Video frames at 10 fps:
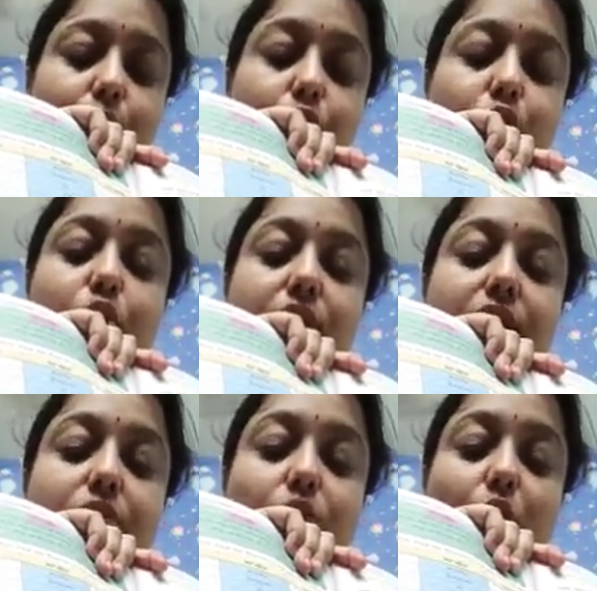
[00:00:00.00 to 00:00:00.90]
So
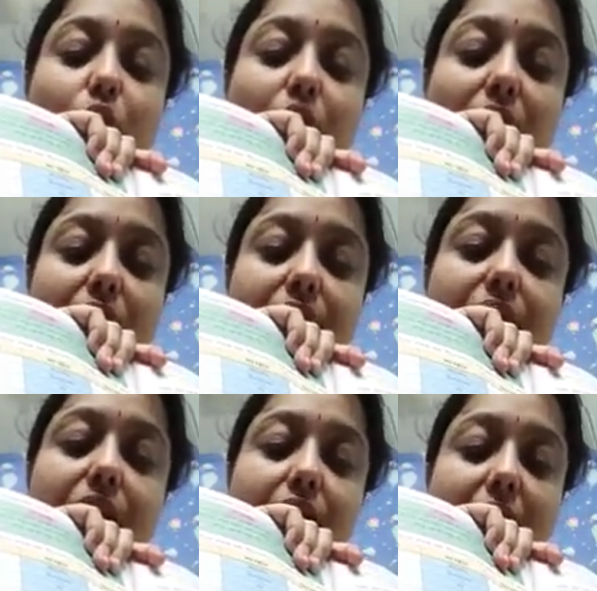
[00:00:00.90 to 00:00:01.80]
these all are
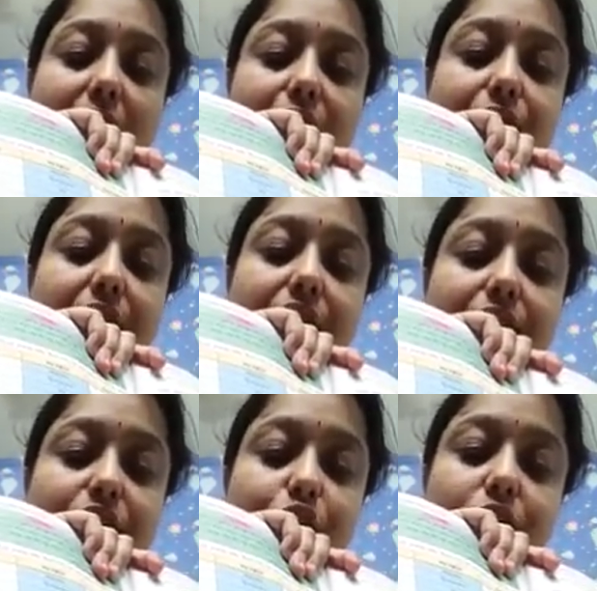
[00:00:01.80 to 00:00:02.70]
the
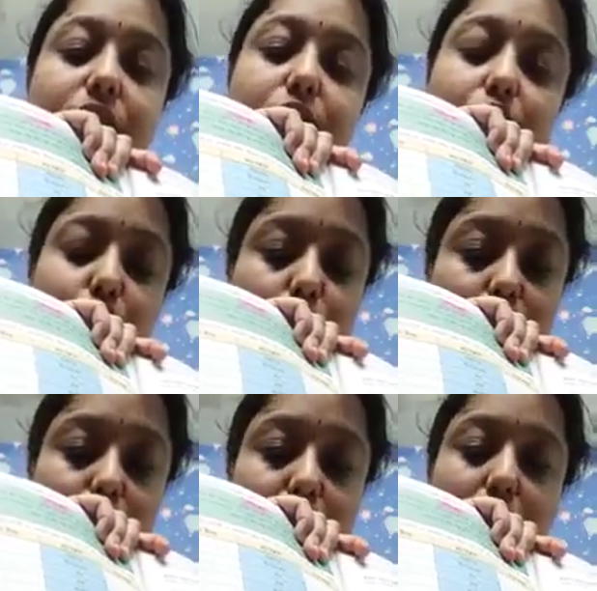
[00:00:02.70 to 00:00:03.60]
adventitious
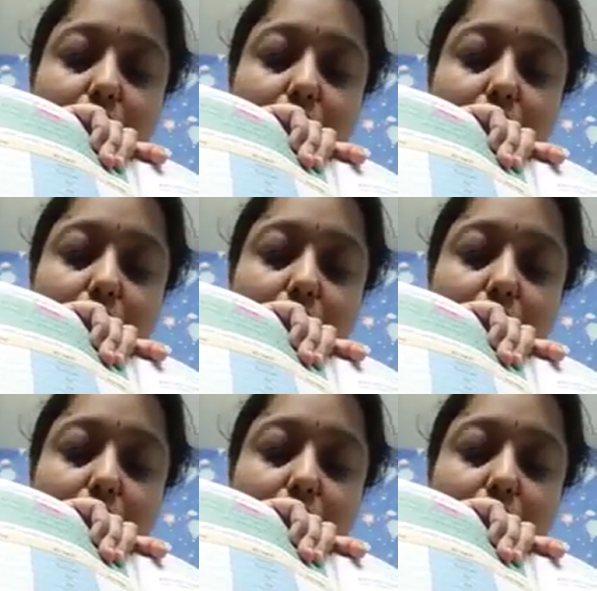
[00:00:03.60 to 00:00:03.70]
roots.